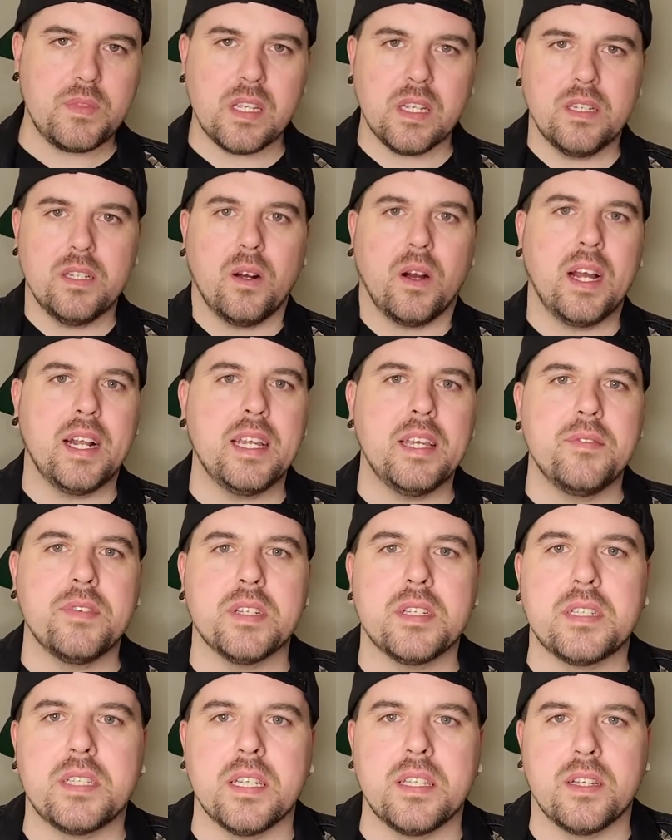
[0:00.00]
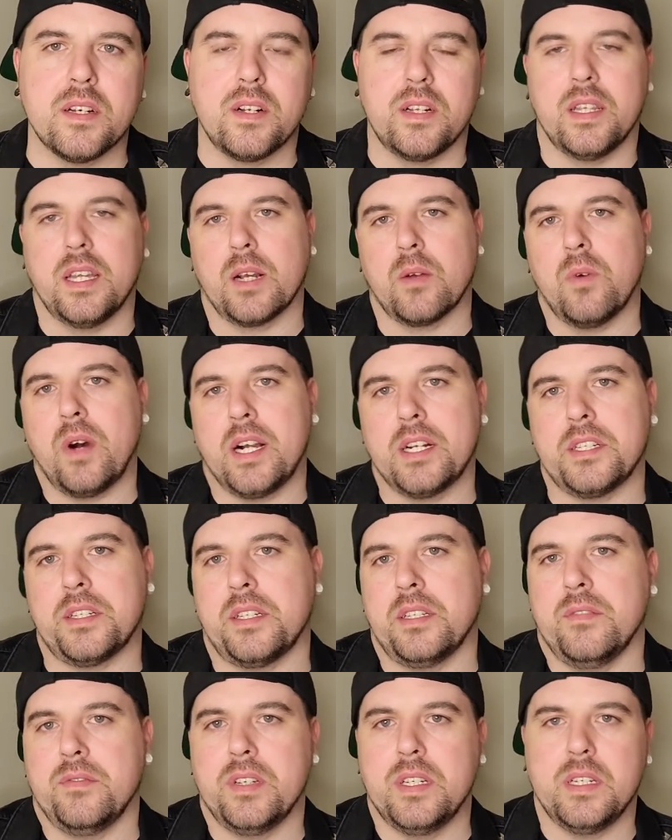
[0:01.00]
I'd even sit there and like watch
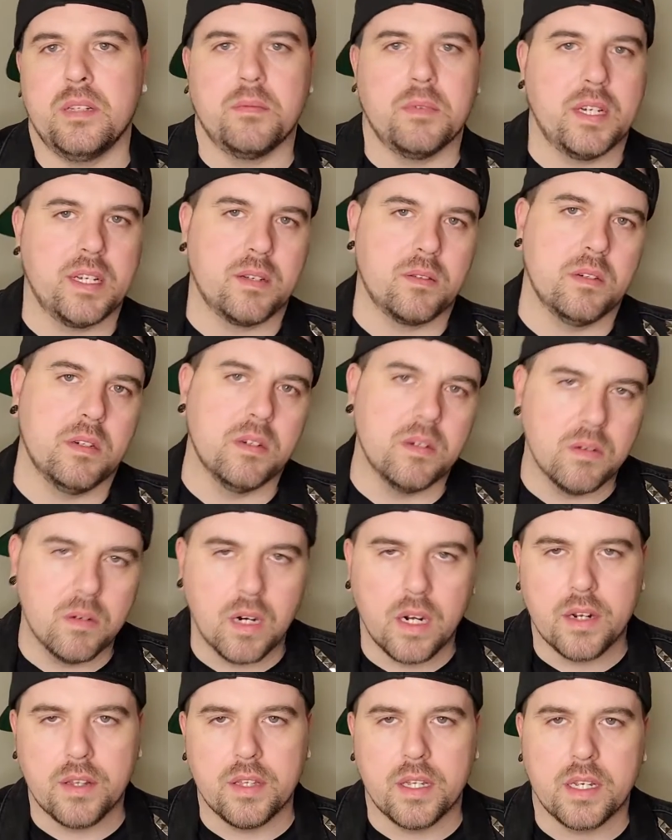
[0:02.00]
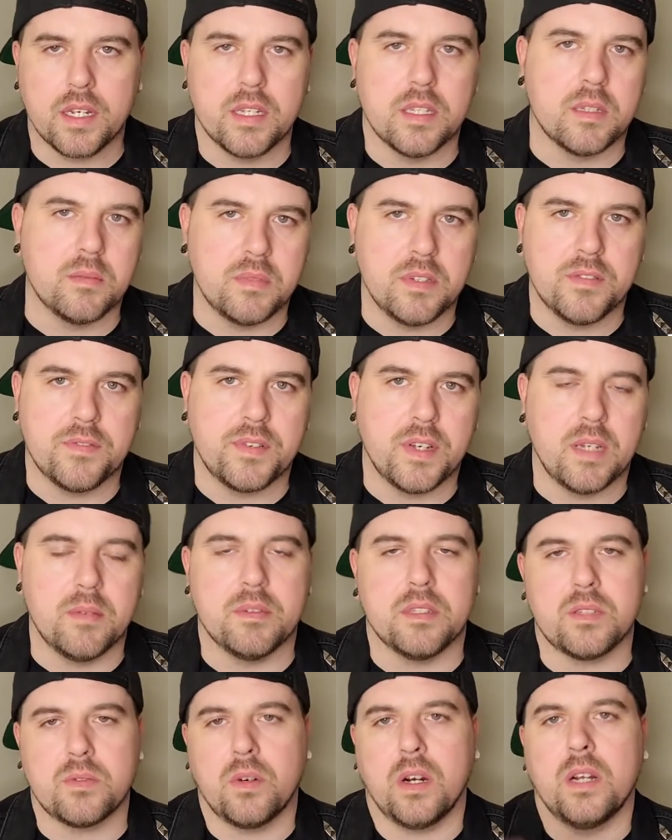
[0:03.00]
TV and like, oh, why do they get to be
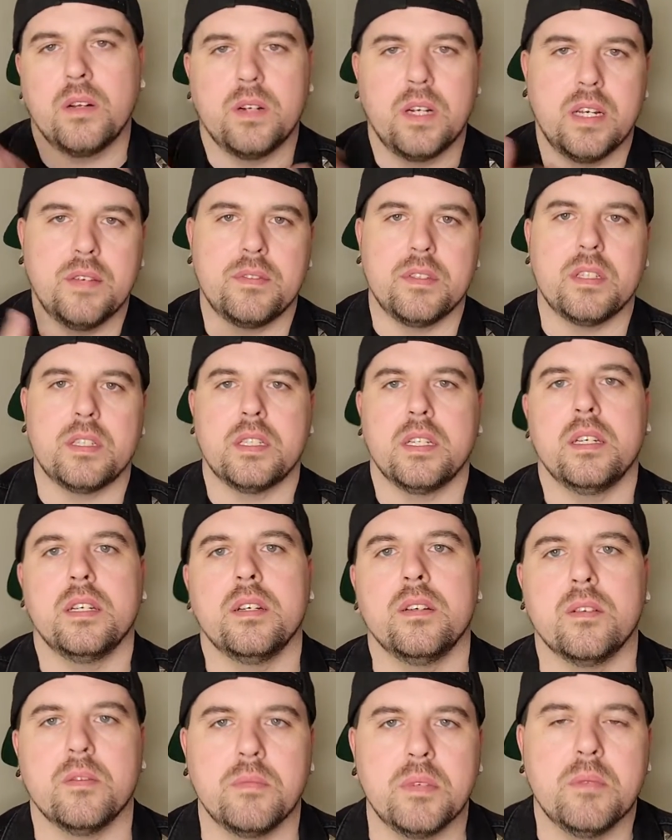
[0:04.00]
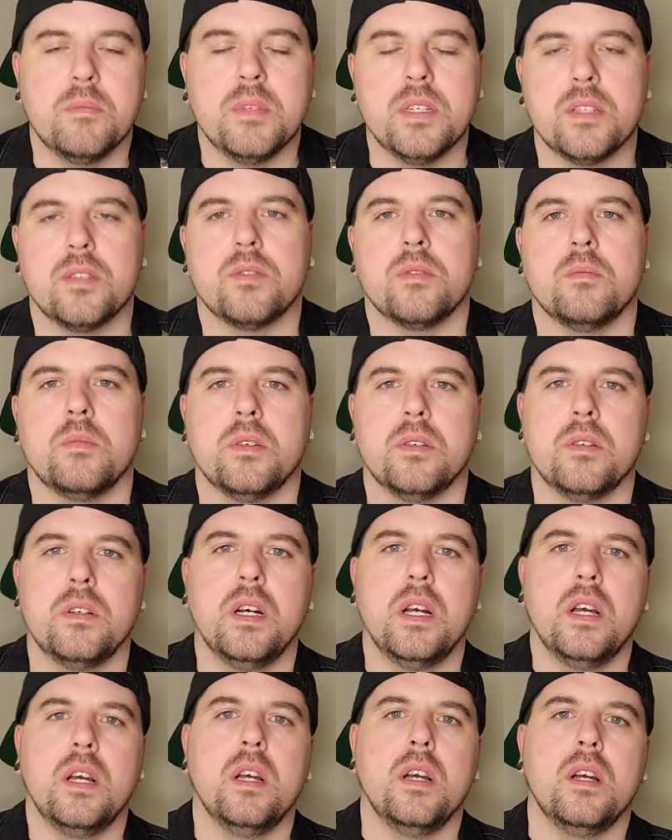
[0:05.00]
famous? Why do I have to sit here and be miserable?
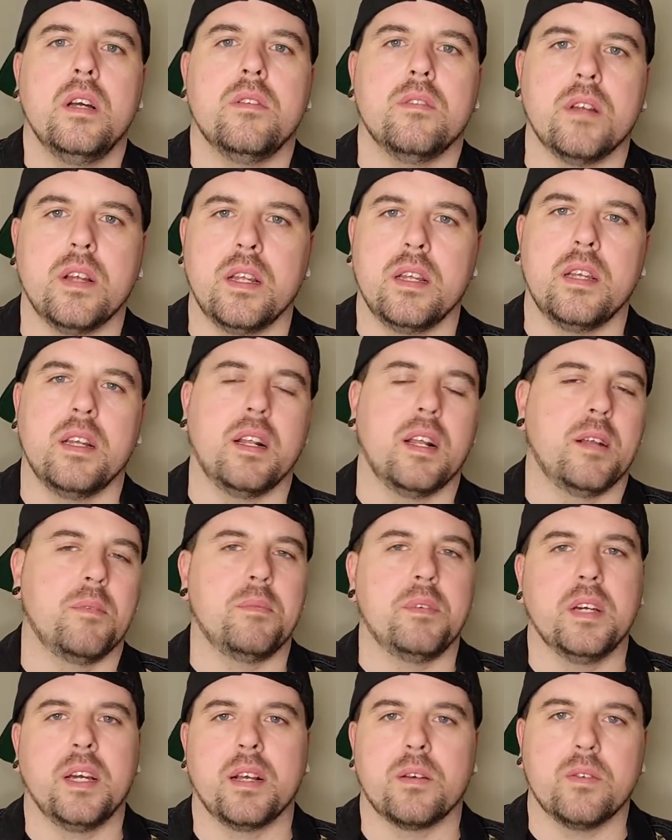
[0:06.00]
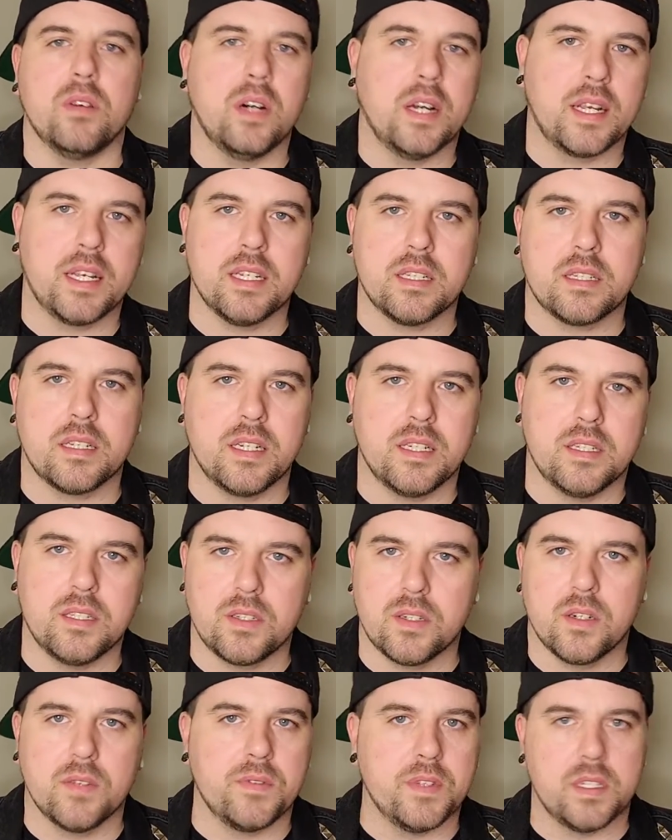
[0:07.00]
Right? And I'd be like, well, I guess I
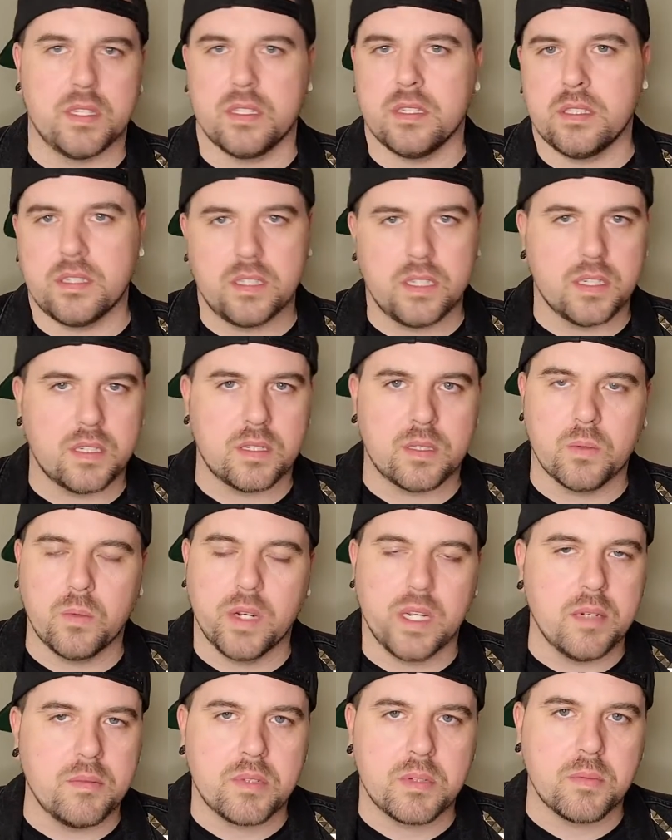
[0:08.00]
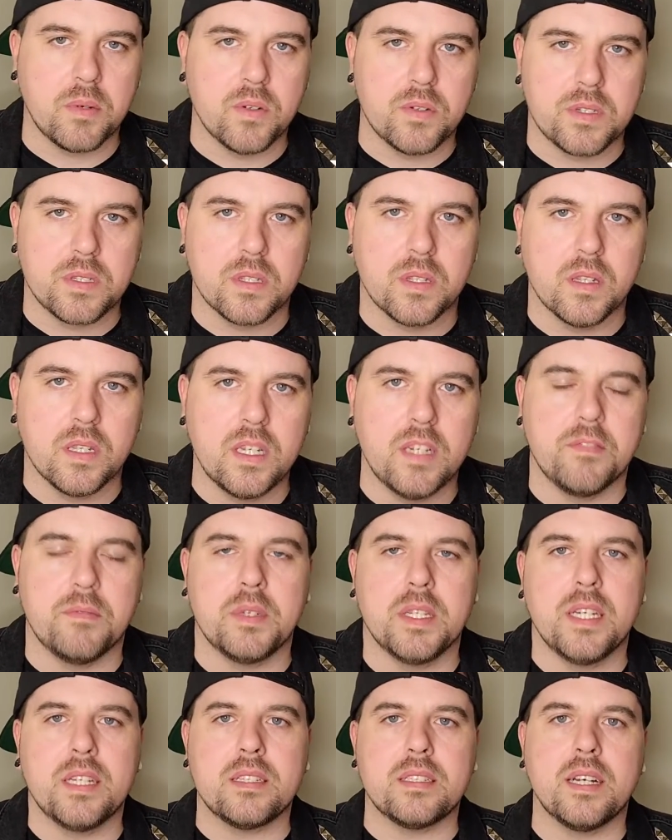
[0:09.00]
deserve this. It's just the way I'm supposed to live.
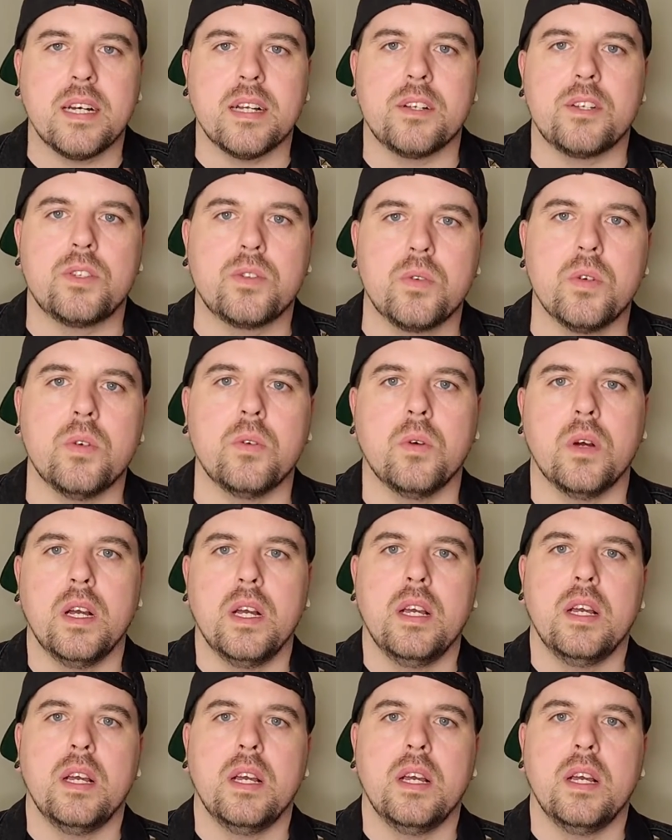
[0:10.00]
But that's not true.